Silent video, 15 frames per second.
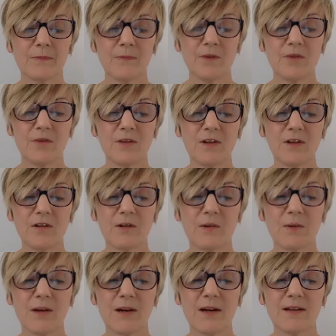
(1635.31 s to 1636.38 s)
Moving your
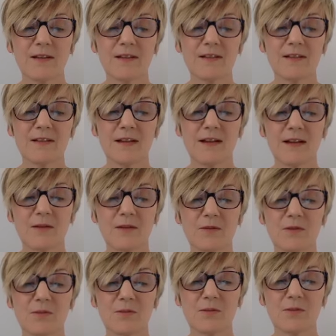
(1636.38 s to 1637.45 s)
awareness now
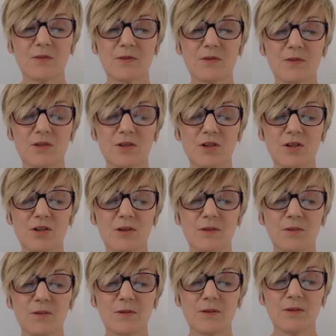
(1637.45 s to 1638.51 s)
towards the
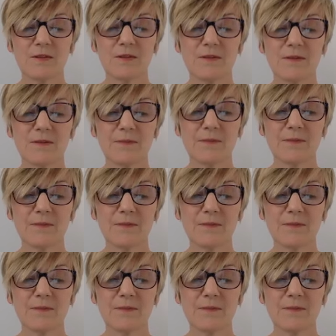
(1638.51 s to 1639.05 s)
shoulders.